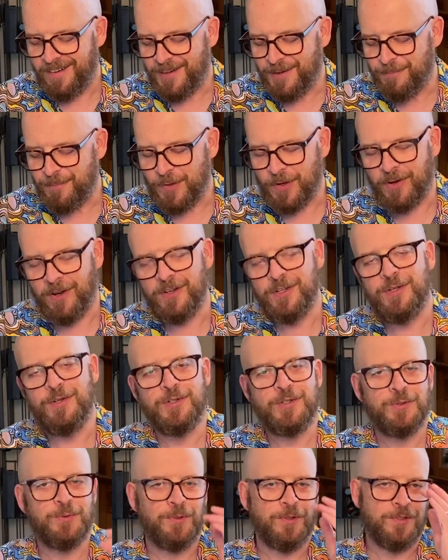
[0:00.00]
They're
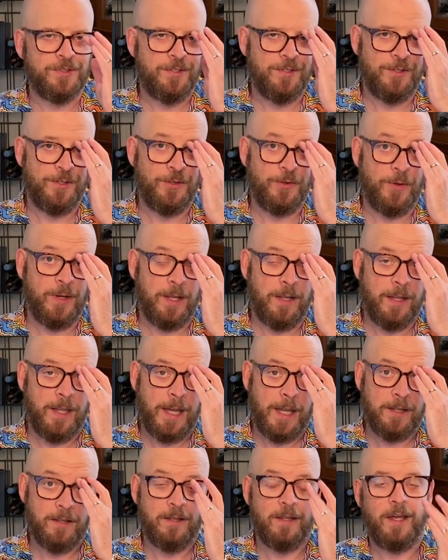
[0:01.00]
unusual too in
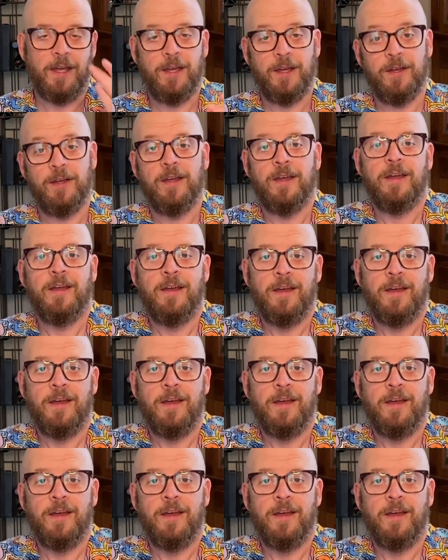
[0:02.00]
that they